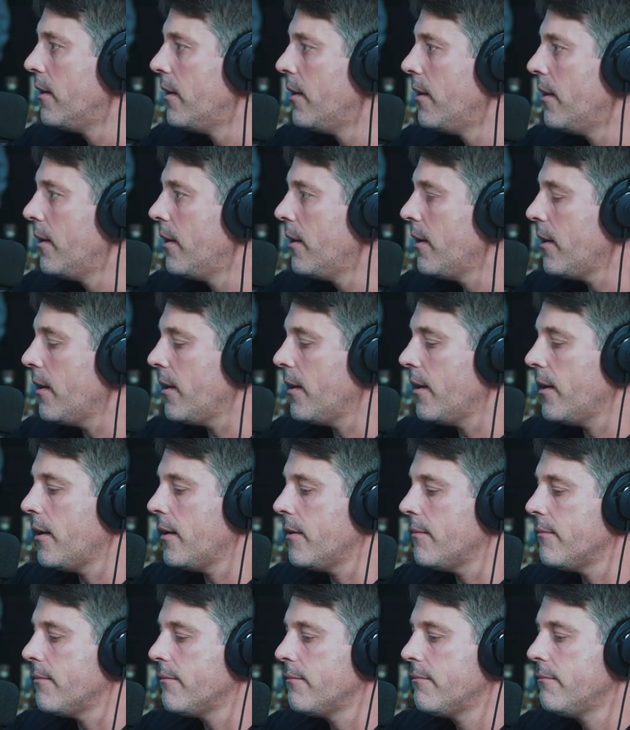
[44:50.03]
Yeah.
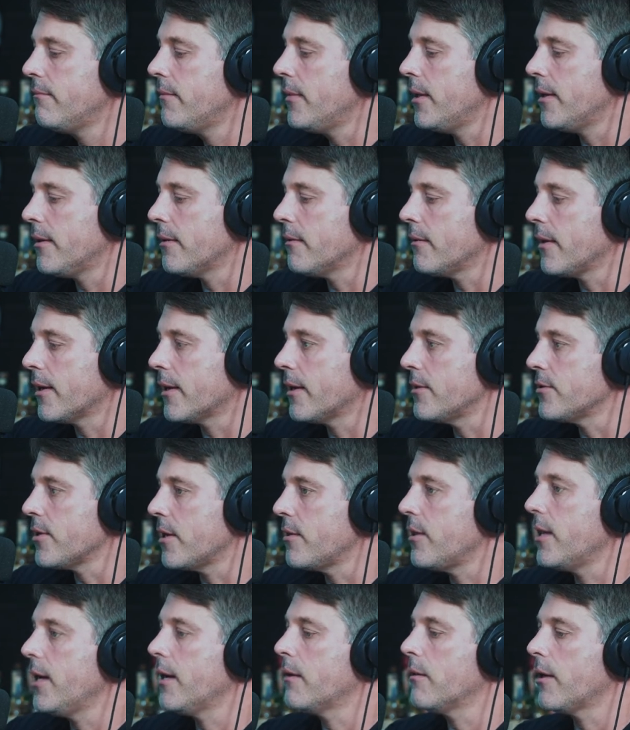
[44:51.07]
Um, you know, like as I
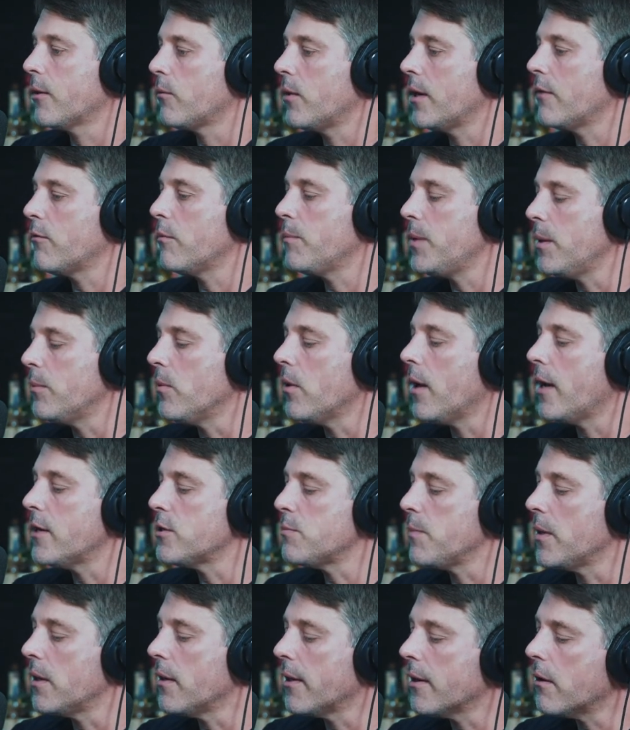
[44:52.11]
think, like whenever people
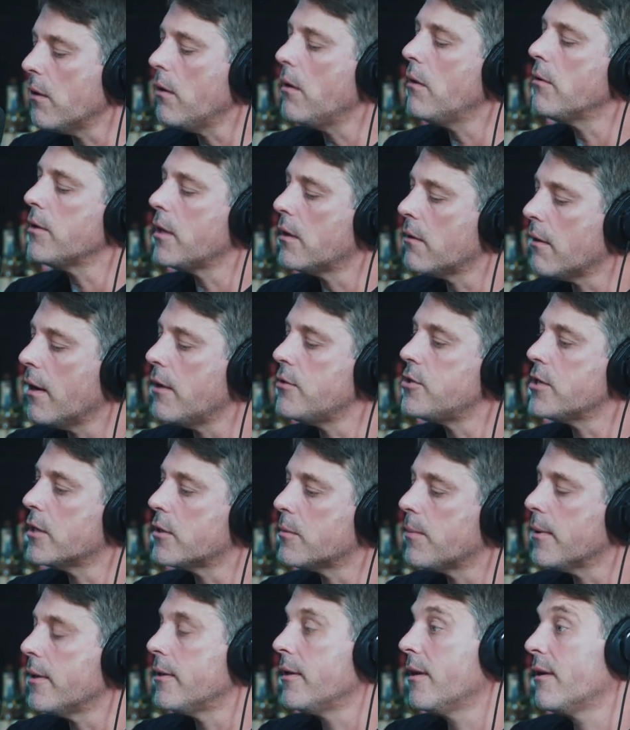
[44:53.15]
ask me, like, oh, you know, how'd you get
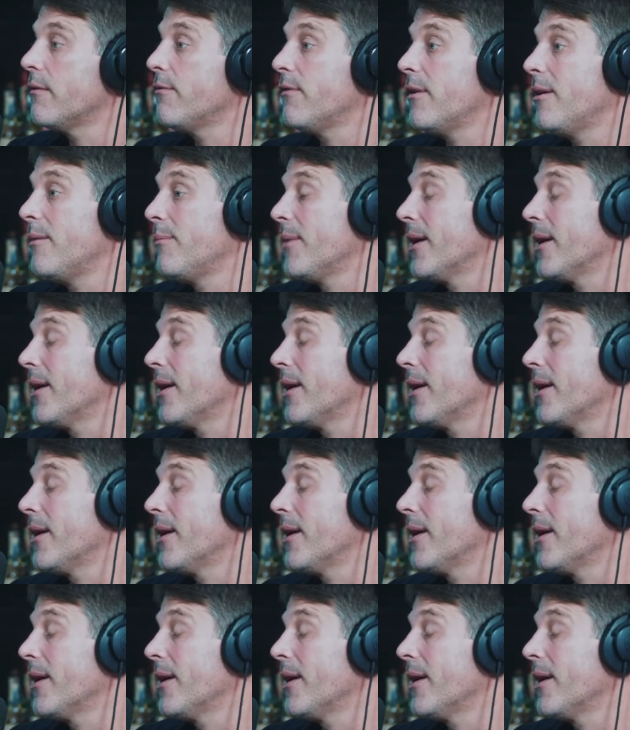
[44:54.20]
to play in the NFL?